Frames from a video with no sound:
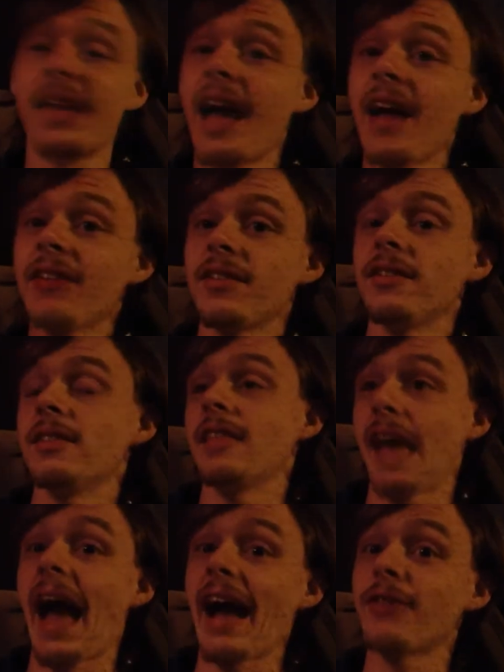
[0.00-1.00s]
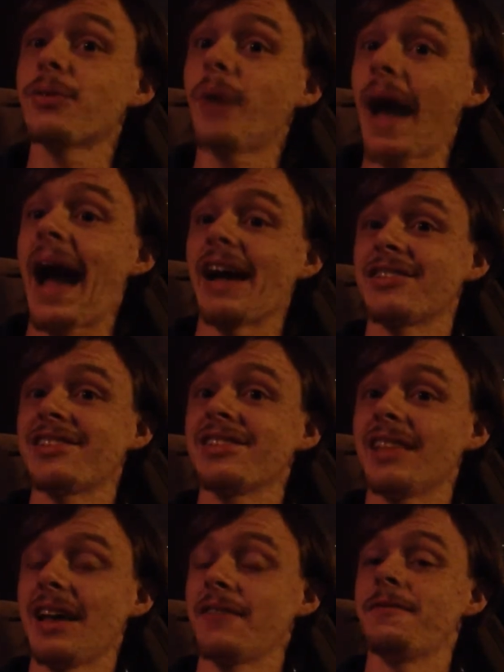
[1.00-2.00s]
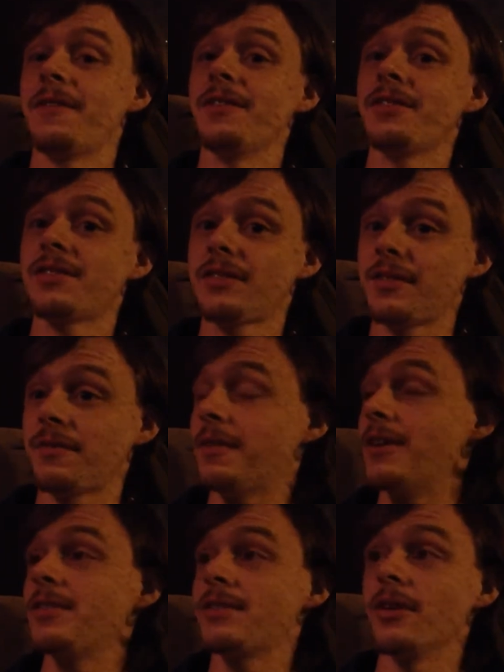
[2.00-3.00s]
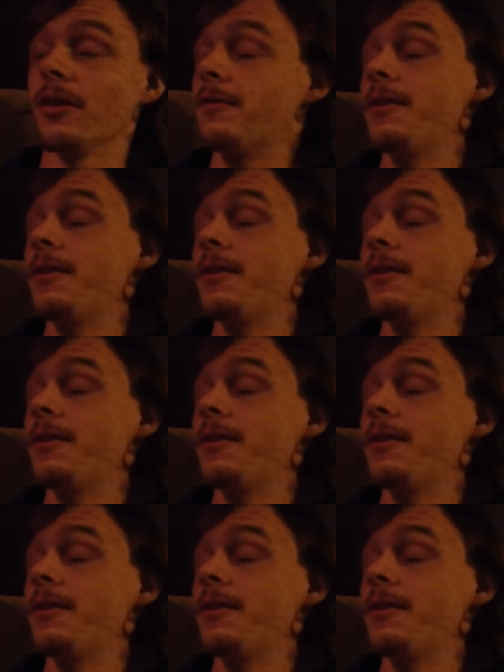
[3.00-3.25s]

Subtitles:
the actual action, like fist to fist or